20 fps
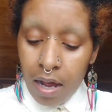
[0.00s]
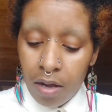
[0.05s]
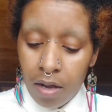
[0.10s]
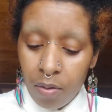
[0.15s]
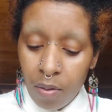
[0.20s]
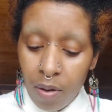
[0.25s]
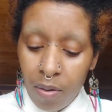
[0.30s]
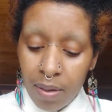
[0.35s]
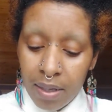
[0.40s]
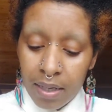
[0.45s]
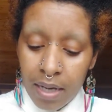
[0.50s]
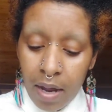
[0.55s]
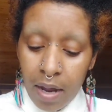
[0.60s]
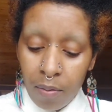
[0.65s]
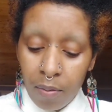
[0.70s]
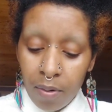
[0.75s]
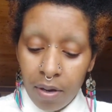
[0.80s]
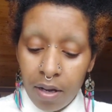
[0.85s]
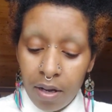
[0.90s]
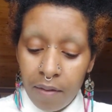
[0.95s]
A growing
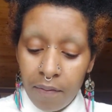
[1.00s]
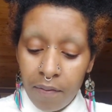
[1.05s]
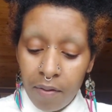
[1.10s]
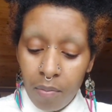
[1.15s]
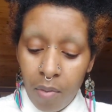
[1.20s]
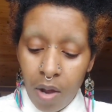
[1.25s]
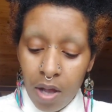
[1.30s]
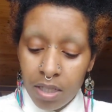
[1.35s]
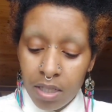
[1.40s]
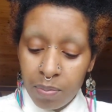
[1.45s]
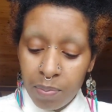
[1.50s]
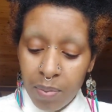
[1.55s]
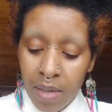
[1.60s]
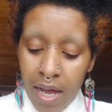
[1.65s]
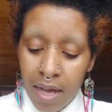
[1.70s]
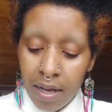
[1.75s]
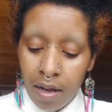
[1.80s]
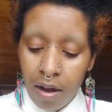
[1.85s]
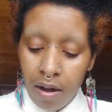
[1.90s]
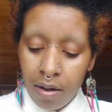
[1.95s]
network of Vermont's
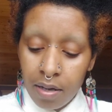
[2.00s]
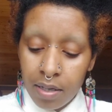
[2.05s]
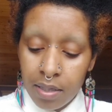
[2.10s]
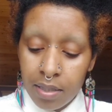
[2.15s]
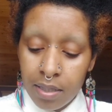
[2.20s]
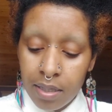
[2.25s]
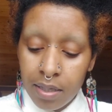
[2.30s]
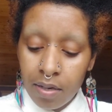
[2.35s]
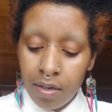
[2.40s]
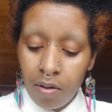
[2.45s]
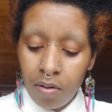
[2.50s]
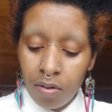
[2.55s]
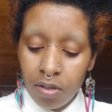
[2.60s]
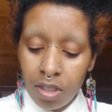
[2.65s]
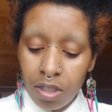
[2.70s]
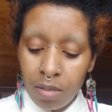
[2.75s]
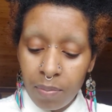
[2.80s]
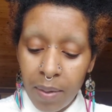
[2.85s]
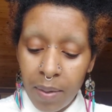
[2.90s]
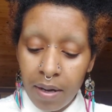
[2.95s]
black artists and
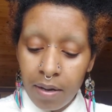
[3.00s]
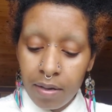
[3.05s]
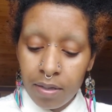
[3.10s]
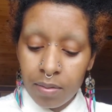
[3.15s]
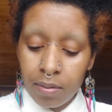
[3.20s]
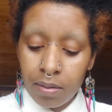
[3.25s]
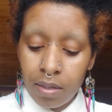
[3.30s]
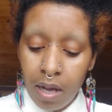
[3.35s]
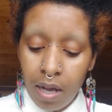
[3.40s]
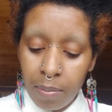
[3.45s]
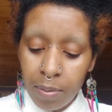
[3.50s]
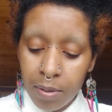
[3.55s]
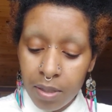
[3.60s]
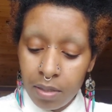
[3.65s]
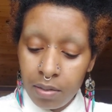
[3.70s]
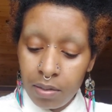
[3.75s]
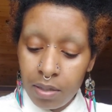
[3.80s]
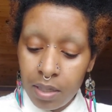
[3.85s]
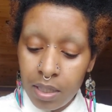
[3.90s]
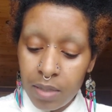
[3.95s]
culture bearers with
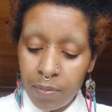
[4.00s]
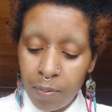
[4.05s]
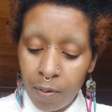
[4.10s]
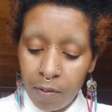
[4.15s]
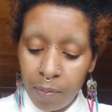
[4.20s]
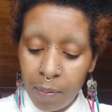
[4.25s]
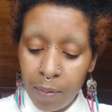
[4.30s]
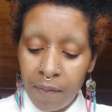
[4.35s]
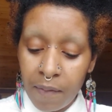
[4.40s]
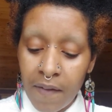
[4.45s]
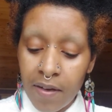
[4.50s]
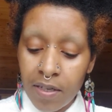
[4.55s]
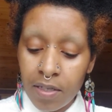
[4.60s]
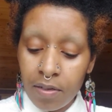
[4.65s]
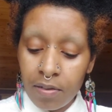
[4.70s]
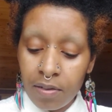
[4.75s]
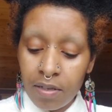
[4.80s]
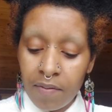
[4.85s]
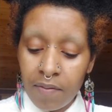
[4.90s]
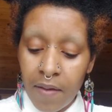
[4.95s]
opportunities for
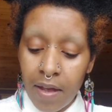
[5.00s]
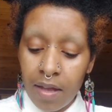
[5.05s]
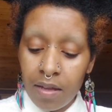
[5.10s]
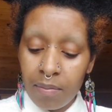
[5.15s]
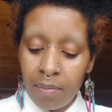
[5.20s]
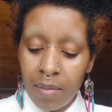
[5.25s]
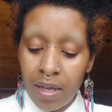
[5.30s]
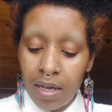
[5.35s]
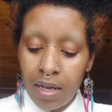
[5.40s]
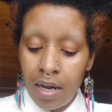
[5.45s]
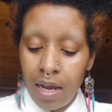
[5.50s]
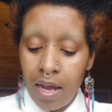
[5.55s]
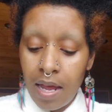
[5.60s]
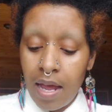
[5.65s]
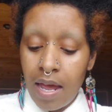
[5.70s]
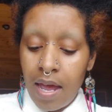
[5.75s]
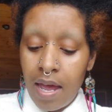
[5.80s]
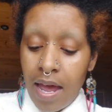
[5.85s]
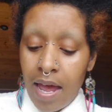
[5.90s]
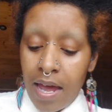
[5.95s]
professional development,
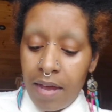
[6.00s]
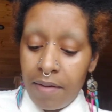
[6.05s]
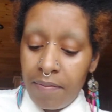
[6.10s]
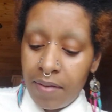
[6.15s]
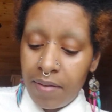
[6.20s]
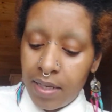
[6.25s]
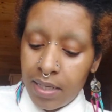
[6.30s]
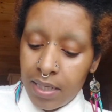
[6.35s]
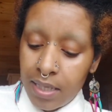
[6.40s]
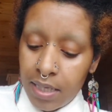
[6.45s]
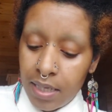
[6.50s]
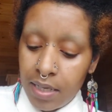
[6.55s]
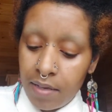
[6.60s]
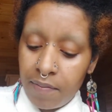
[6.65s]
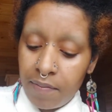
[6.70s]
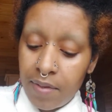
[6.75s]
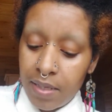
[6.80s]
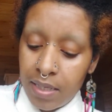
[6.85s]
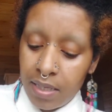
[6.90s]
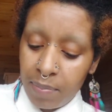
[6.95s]

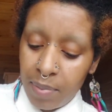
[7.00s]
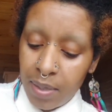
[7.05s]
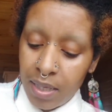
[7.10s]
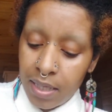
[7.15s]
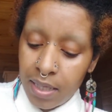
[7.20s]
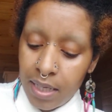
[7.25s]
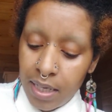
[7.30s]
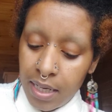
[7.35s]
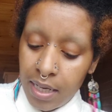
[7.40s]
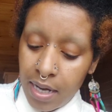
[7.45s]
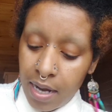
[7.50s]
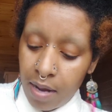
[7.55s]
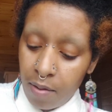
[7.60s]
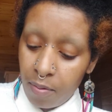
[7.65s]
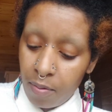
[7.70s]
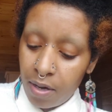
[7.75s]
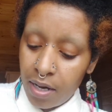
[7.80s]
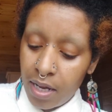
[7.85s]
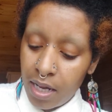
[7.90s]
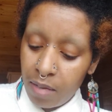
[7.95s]
advocacy, visibility,
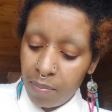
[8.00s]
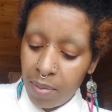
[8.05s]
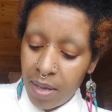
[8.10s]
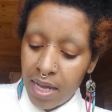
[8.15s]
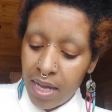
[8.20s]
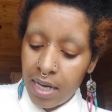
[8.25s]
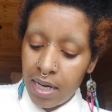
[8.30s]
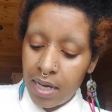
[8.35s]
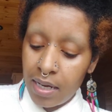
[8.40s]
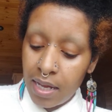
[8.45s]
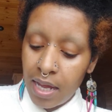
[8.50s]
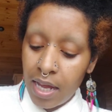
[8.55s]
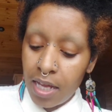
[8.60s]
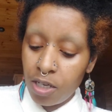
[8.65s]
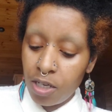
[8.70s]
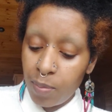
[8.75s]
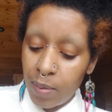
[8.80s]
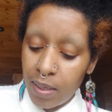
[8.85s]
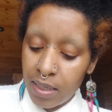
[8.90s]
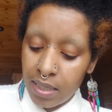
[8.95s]
networking, paid
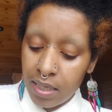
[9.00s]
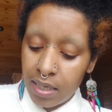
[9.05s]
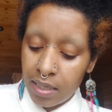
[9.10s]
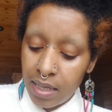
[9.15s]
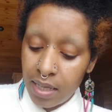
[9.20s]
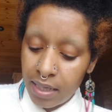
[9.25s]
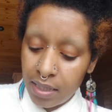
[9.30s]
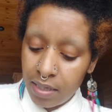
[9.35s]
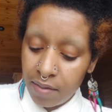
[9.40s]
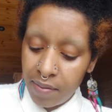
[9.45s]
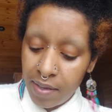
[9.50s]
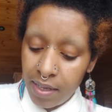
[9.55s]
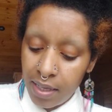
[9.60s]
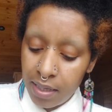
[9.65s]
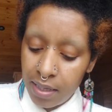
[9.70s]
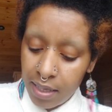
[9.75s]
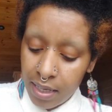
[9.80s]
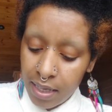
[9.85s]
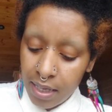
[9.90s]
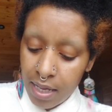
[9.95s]
engagements, collective
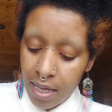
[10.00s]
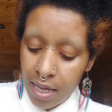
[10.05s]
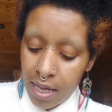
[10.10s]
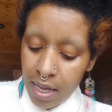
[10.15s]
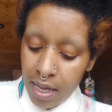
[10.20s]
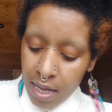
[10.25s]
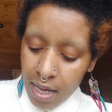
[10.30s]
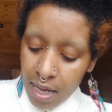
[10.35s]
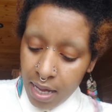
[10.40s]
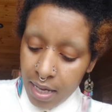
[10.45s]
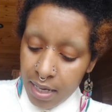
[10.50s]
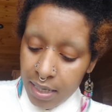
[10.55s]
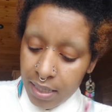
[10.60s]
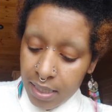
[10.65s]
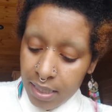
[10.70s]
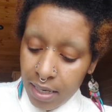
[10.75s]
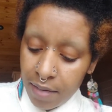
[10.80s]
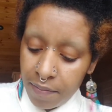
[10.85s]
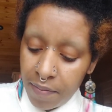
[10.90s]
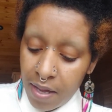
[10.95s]
healing, and a
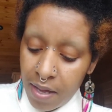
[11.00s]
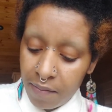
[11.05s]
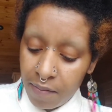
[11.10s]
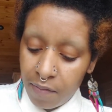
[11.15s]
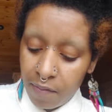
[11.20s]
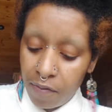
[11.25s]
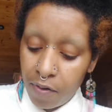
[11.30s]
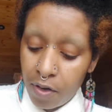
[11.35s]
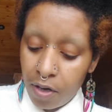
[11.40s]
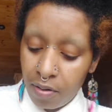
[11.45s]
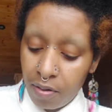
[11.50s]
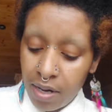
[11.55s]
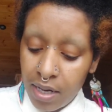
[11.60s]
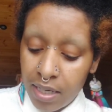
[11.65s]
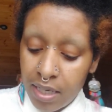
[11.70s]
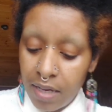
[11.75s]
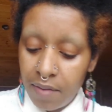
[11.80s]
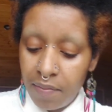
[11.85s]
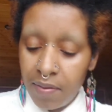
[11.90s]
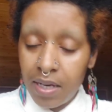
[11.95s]
safe haven for
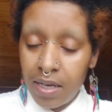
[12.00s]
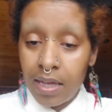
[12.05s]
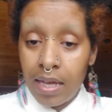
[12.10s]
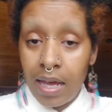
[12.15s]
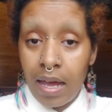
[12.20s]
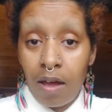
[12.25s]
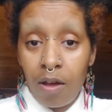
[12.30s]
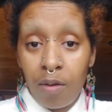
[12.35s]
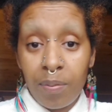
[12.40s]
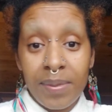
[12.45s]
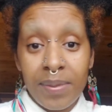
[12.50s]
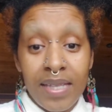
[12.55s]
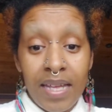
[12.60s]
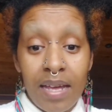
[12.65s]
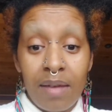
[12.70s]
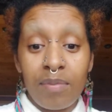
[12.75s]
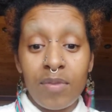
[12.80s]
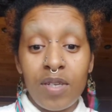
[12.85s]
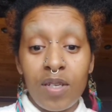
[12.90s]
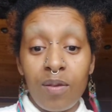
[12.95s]
creativity that helps
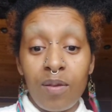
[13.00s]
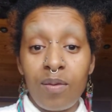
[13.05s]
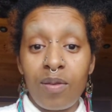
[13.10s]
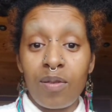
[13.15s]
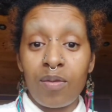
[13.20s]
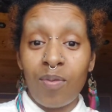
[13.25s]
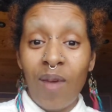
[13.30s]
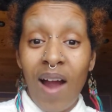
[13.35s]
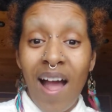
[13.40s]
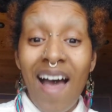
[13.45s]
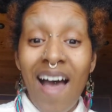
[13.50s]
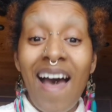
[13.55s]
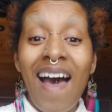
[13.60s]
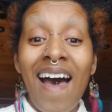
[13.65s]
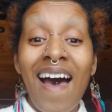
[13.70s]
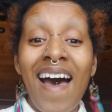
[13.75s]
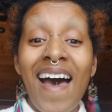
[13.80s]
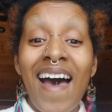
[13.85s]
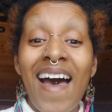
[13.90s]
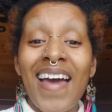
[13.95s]
them to
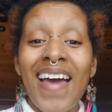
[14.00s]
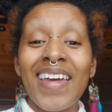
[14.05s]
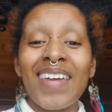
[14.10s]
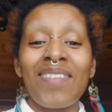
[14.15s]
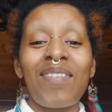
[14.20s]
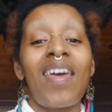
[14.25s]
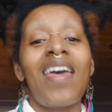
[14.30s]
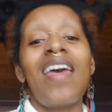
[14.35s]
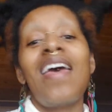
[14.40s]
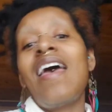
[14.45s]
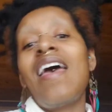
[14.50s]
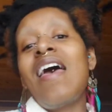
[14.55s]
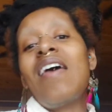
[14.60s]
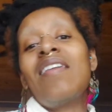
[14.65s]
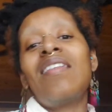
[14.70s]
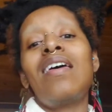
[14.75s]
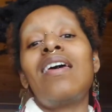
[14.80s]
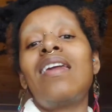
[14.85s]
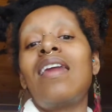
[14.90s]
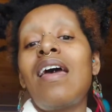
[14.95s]
thrive,
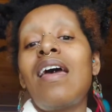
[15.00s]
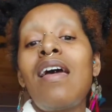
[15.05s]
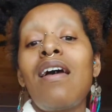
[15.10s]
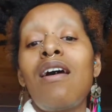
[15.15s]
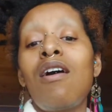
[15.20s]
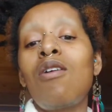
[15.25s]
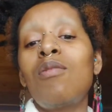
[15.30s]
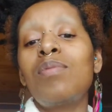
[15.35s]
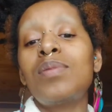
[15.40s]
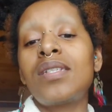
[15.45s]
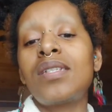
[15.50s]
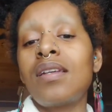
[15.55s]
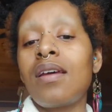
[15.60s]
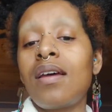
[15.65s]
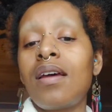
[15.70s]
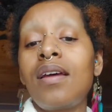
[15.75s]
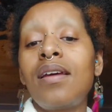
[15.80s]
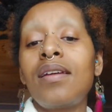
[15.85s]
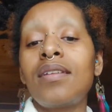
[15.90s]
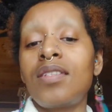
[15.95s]
that helps
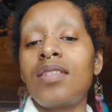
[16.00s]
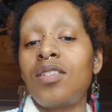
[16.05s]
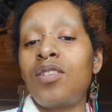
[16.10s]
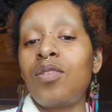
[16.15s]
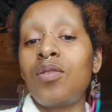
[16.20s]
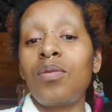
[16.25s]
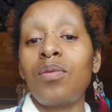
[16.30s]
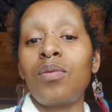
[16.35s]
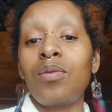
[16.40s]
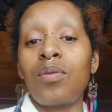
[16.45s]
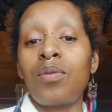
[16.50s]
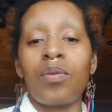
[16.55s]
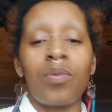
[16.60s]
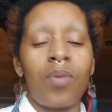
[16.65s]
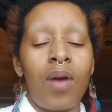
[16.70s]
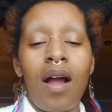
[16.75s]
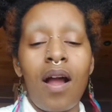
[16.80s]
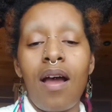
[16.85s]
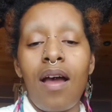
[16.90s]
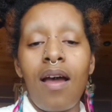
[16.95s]
us to
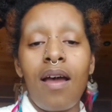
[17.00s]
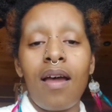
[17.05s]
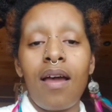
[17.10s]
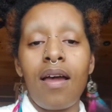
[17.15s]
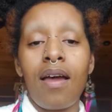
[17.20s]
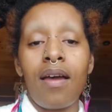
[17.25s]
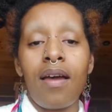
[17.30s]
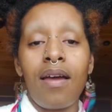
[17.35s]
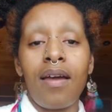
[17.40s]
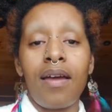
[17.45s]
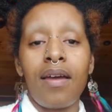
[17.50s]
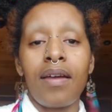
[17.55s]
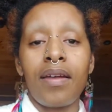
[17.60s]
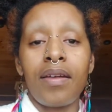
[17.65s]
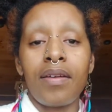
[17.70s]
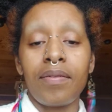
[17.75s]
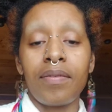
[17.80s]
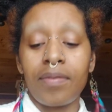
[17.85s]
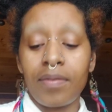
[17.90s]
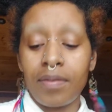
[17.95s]

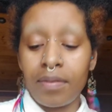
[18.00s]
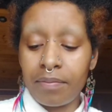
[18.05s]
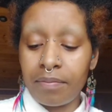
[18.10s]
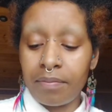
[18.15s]
thrive.